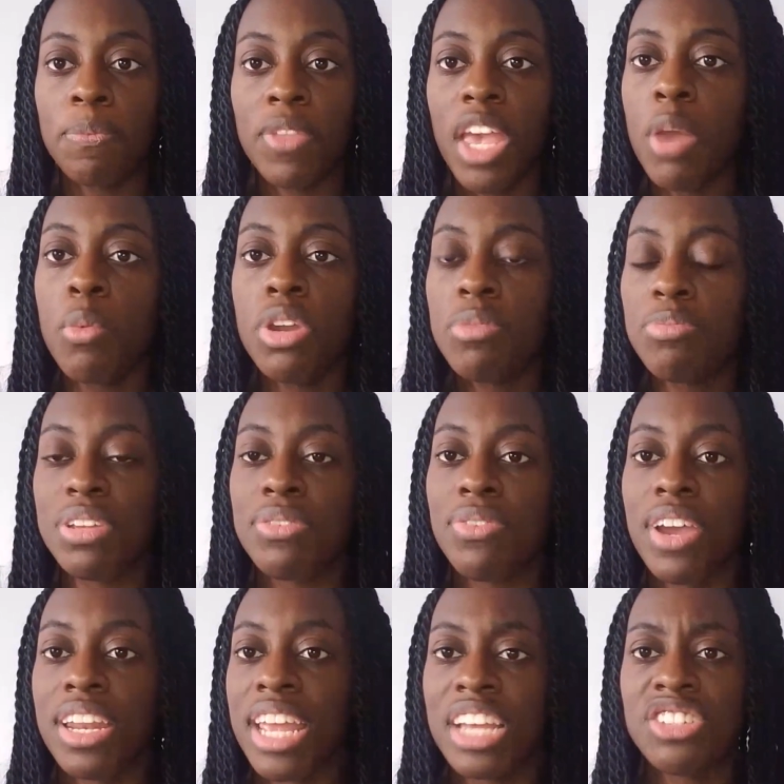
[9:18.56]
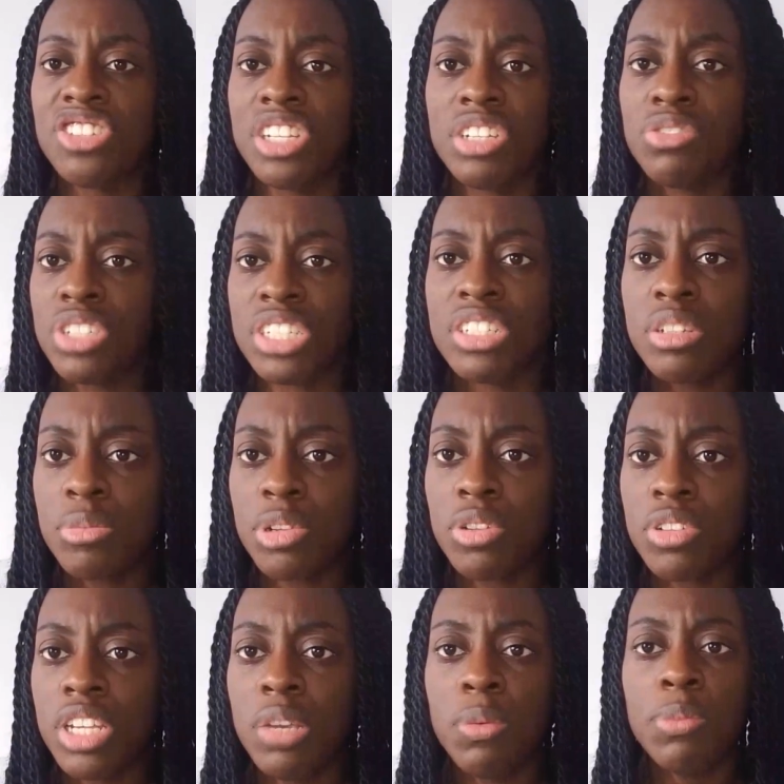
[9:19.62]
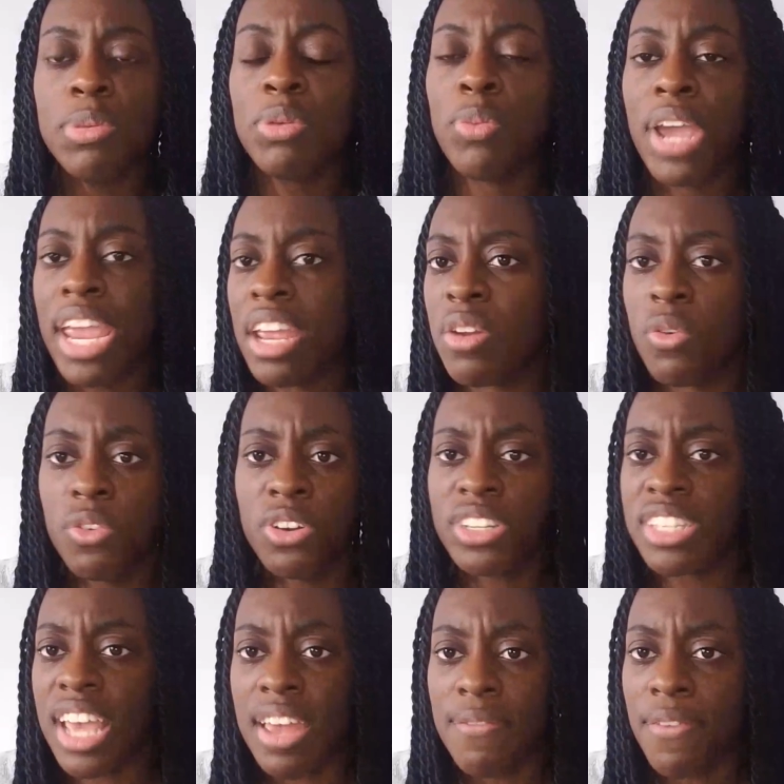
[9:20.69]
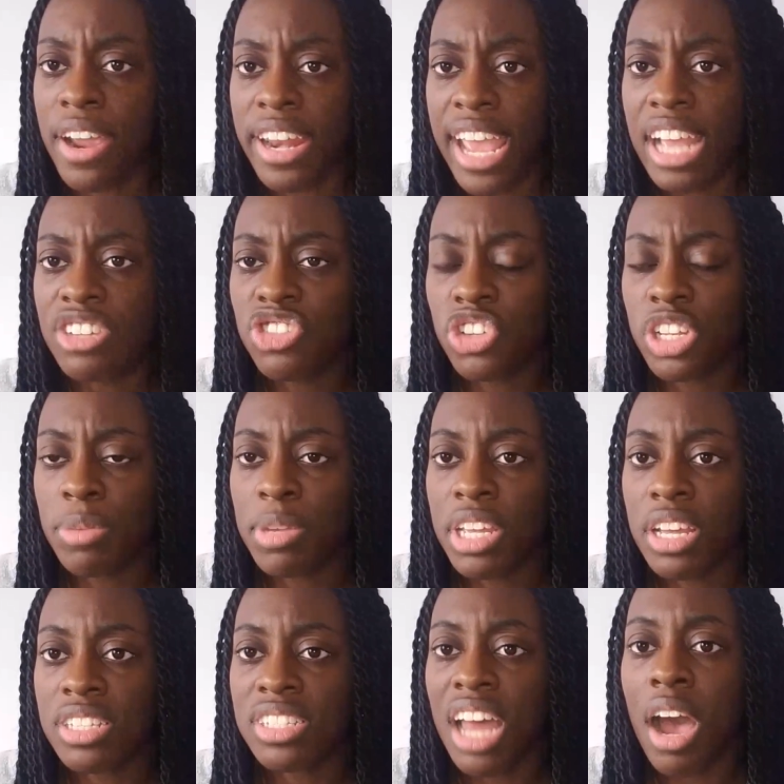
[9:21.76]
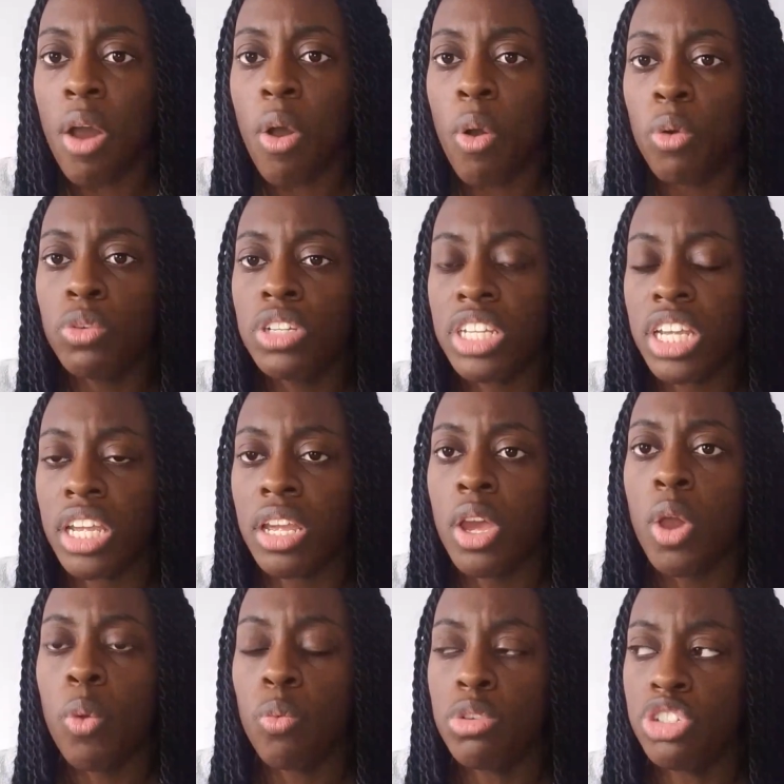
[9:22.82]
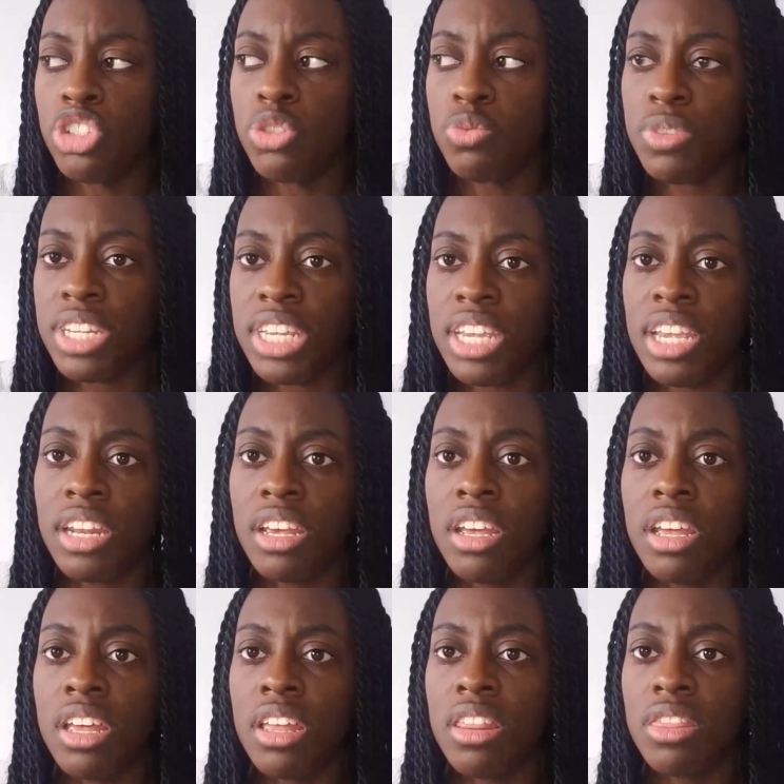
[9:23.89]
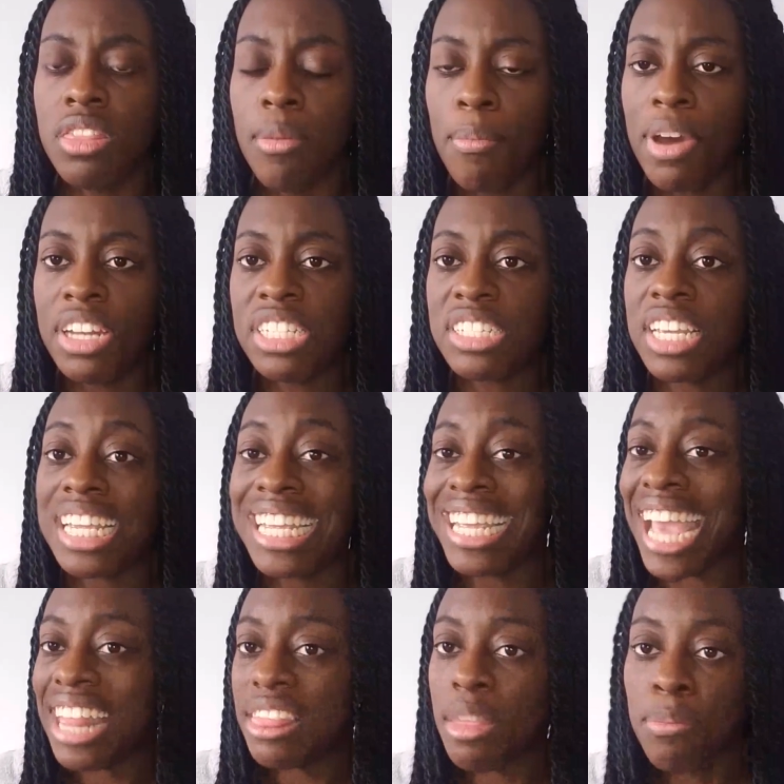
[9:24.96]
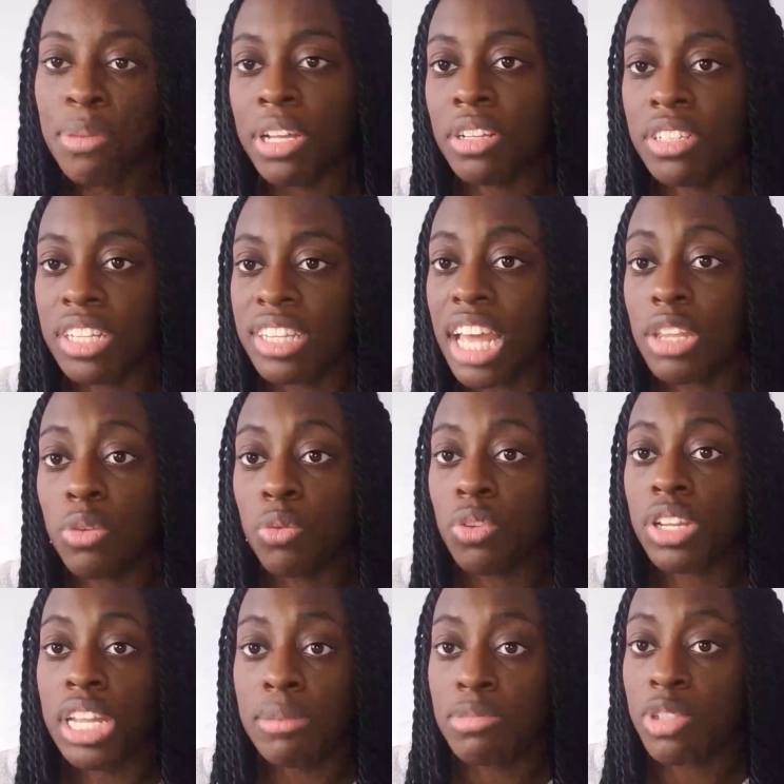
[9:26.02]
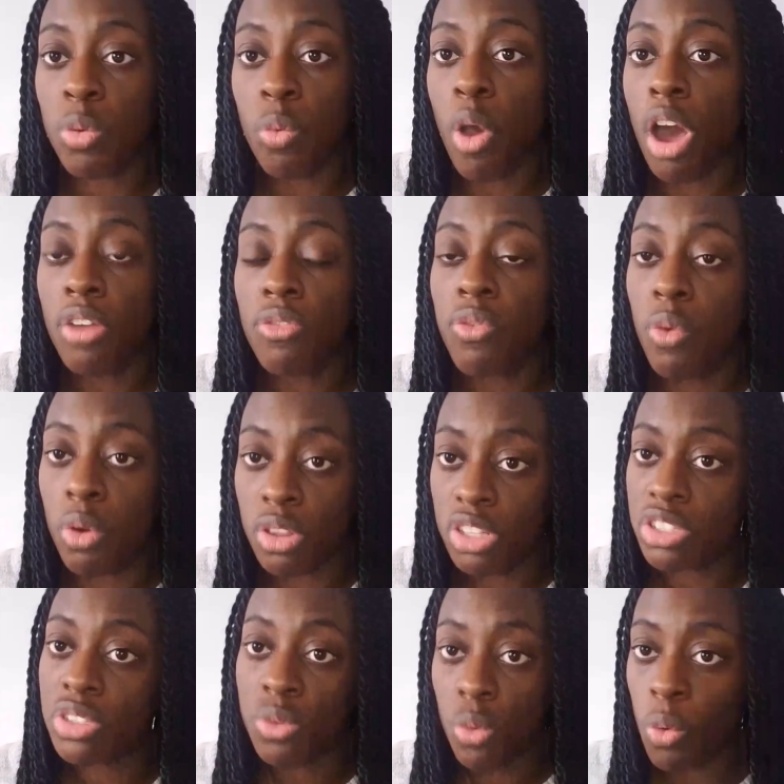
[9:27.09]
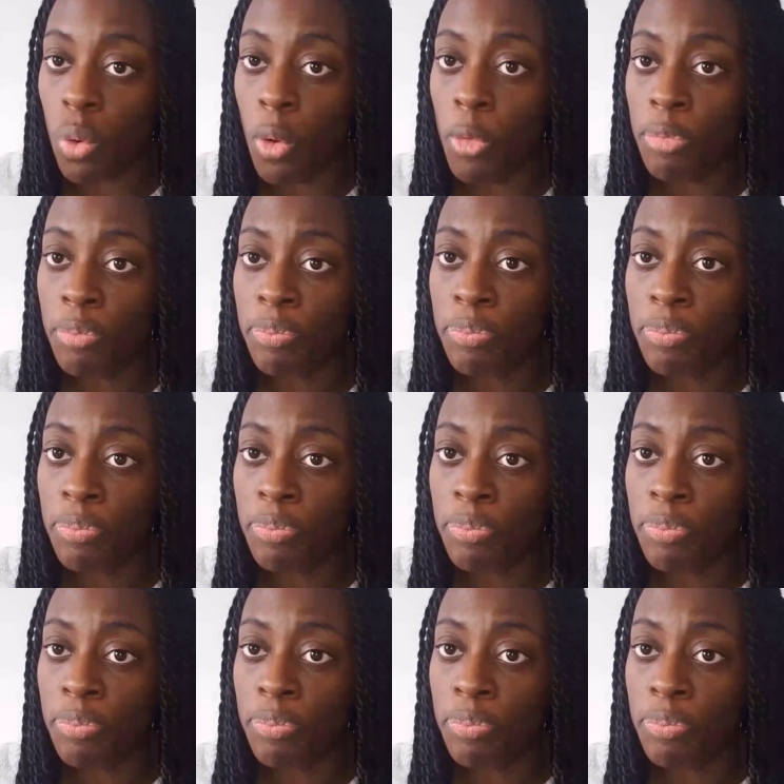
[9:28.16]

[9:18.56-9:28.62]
it wouldn't be financially reasonable. He would be way in over his head financially because not only would you need the money to get the building that you claim to want for the school,